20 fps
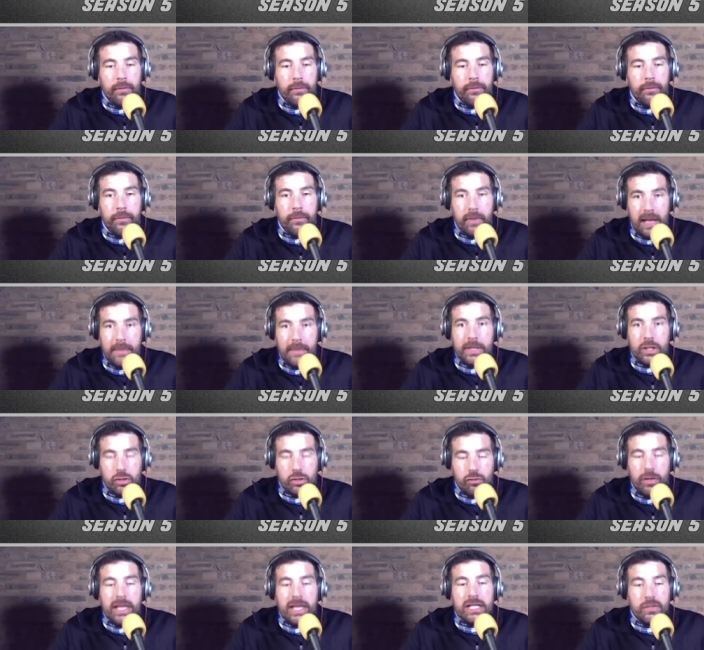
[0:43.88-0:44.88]
let me just
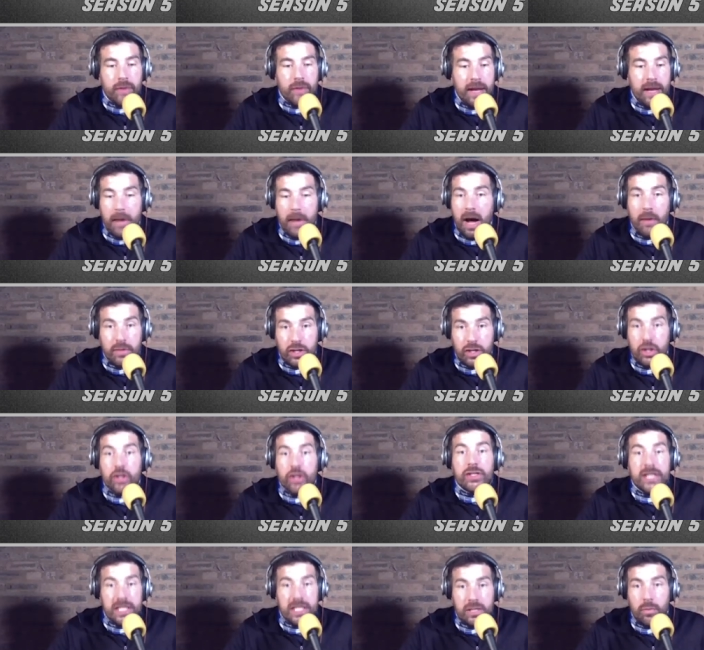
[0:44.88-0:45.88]
reiterate, I was
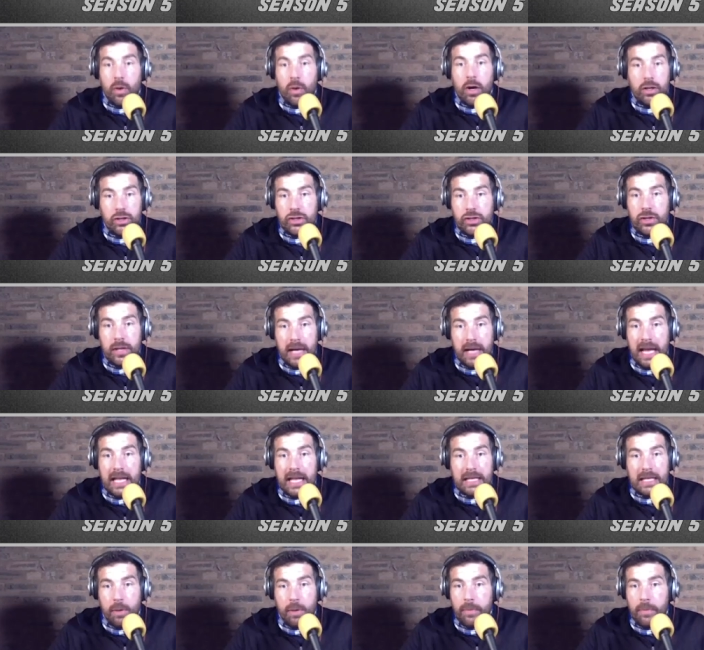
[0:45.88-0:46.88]
gutted to watch
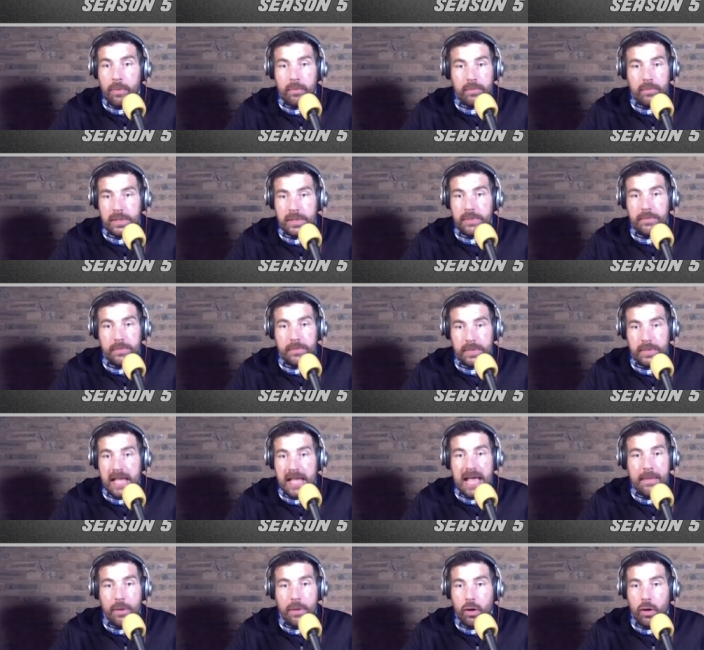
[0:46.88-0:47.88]
Alex Popham's
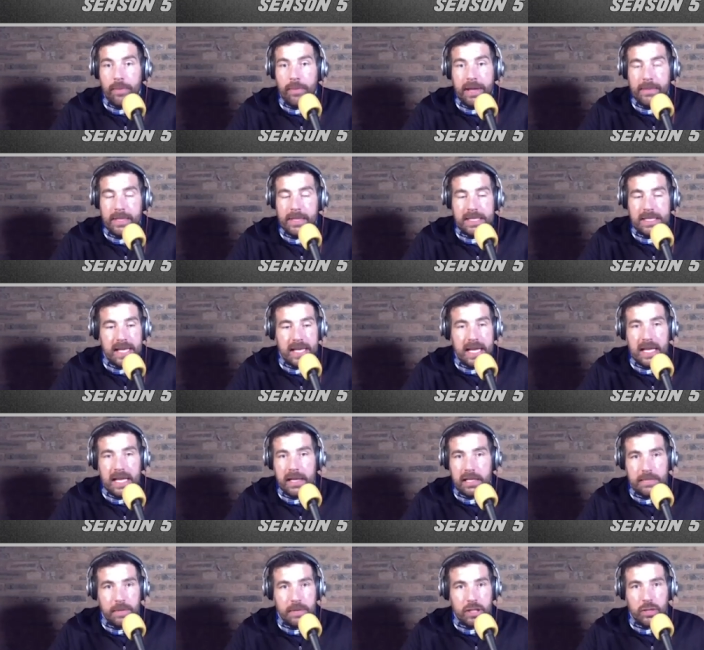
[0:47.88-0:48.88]
statement on BBC,
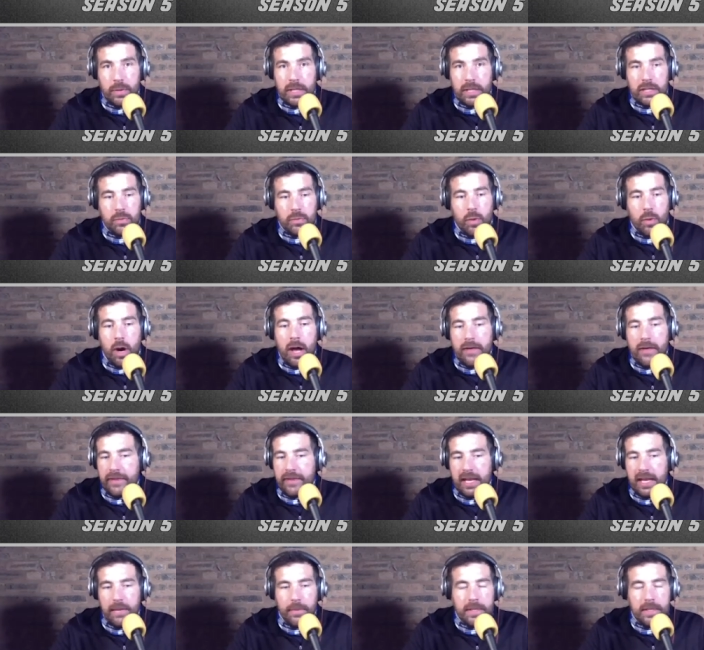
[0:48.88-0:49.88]
especially with his wife,
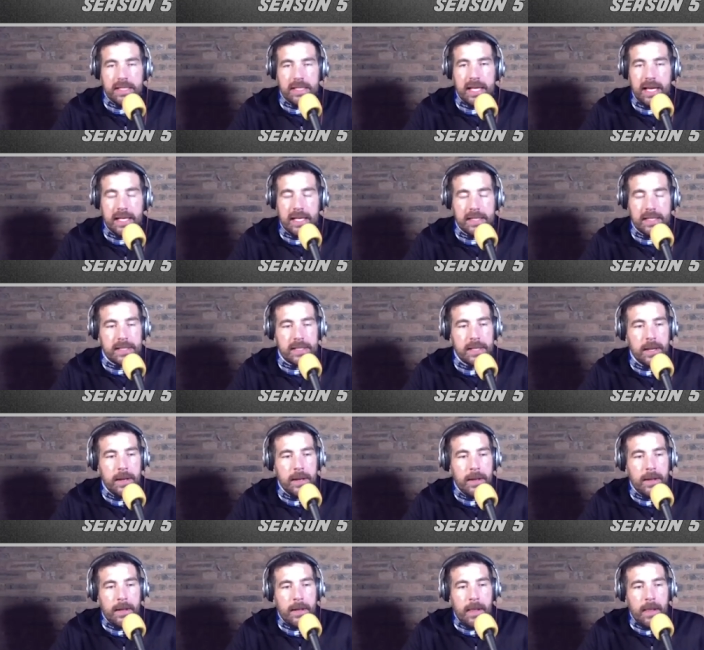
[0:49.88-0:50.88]
seeing him with his kids.
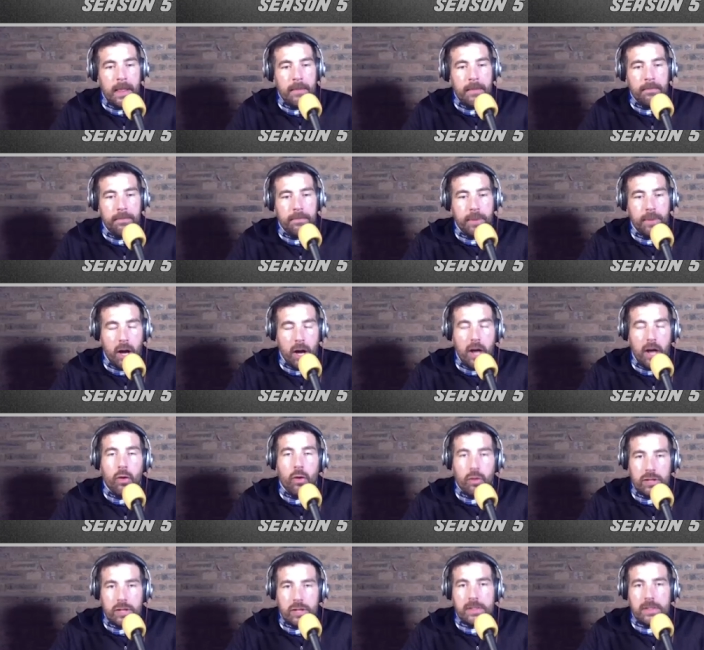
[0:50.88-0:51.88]
But I
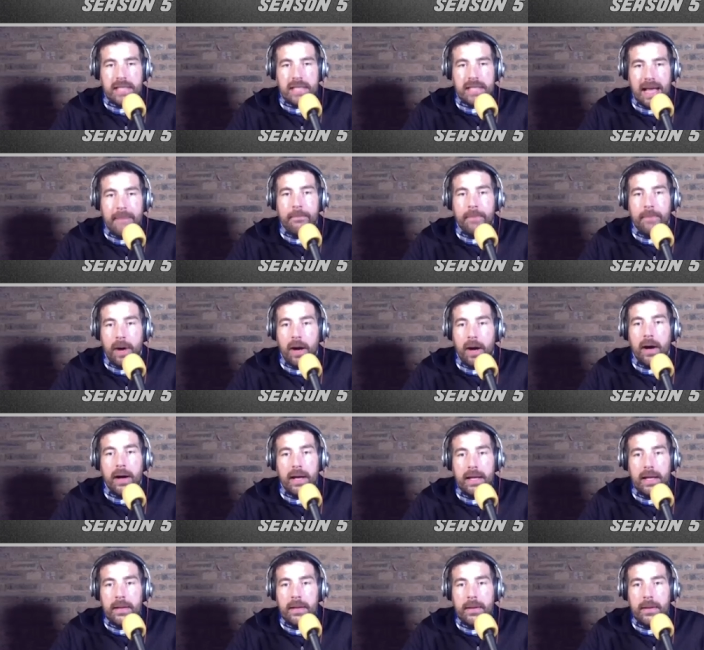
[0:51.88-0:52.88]
also stand
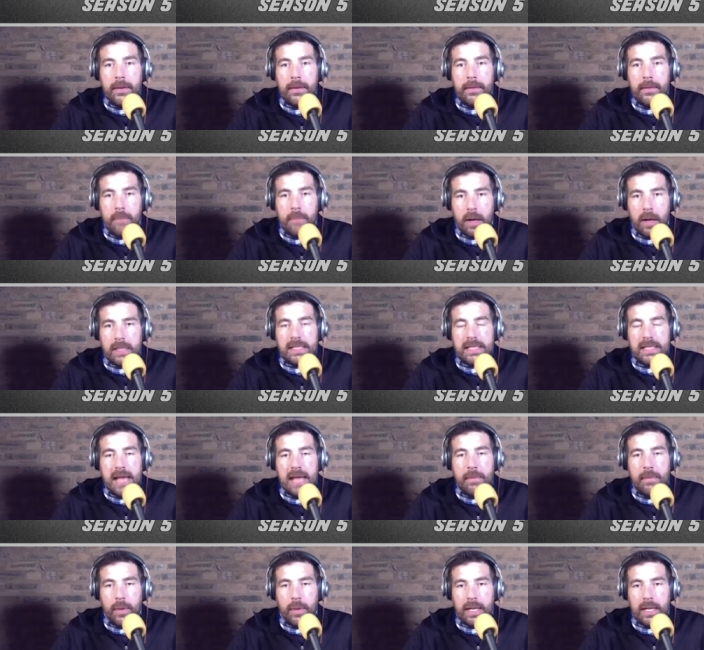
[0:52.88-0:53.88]
by my
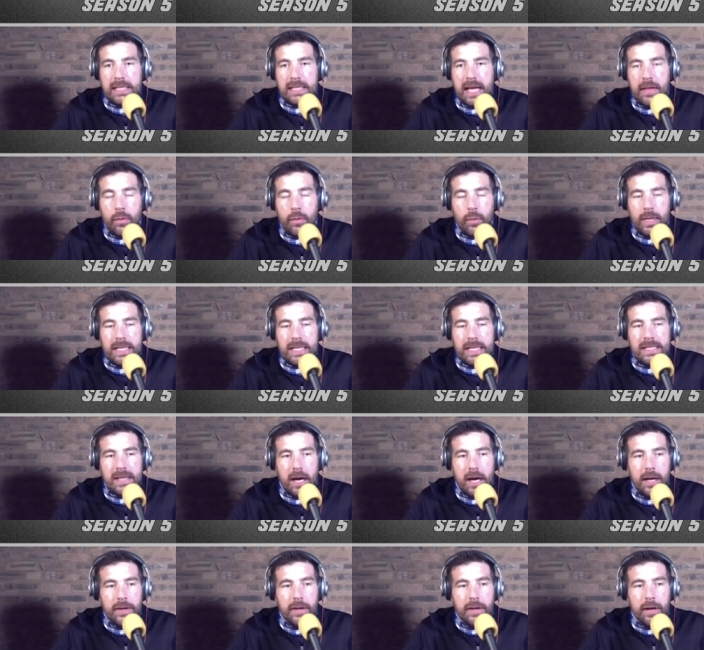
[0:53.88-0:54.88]
statement when I say that we
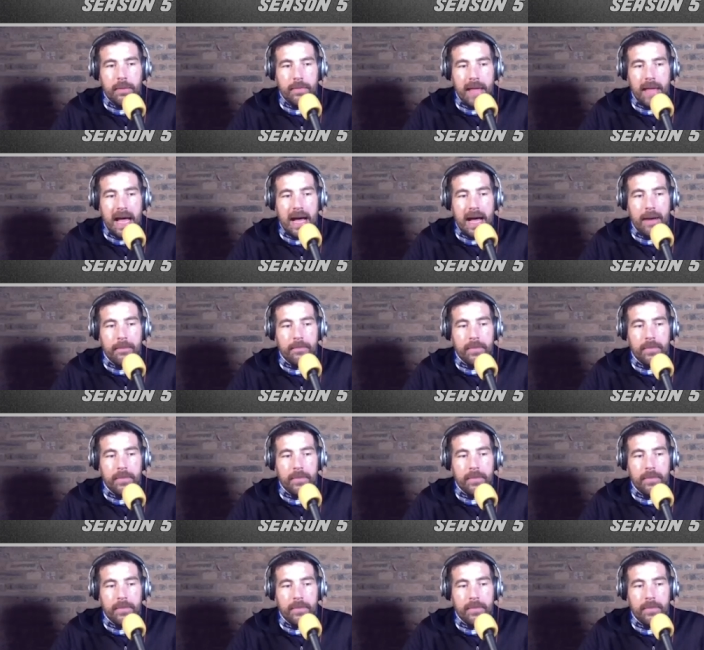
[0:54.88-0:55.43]
signed up. Now,